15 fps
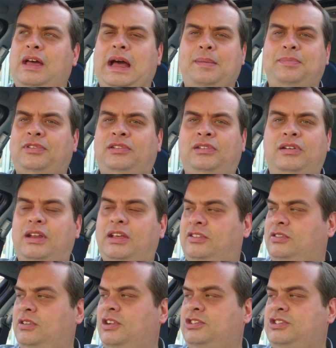Absolutely
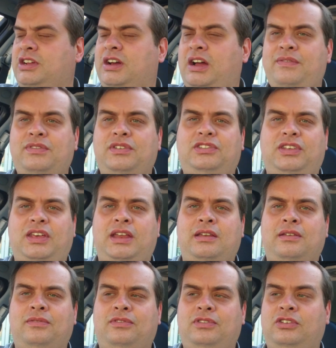astonishing. I haven't
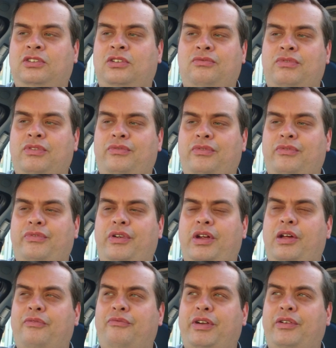seen such good
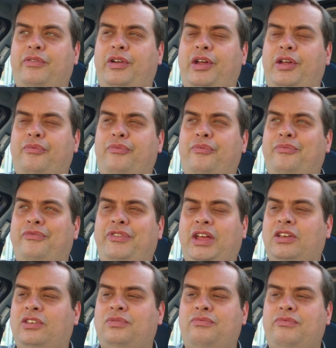
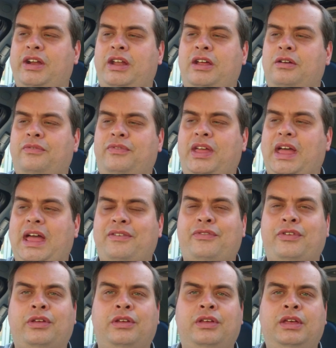figures from Renault, I think,
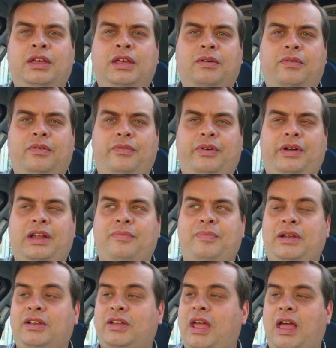ever. Well, I've
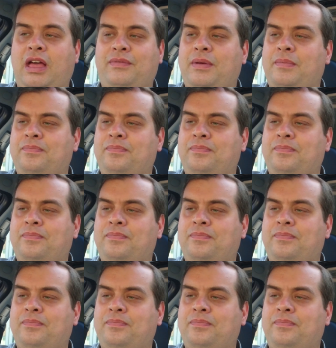been looking at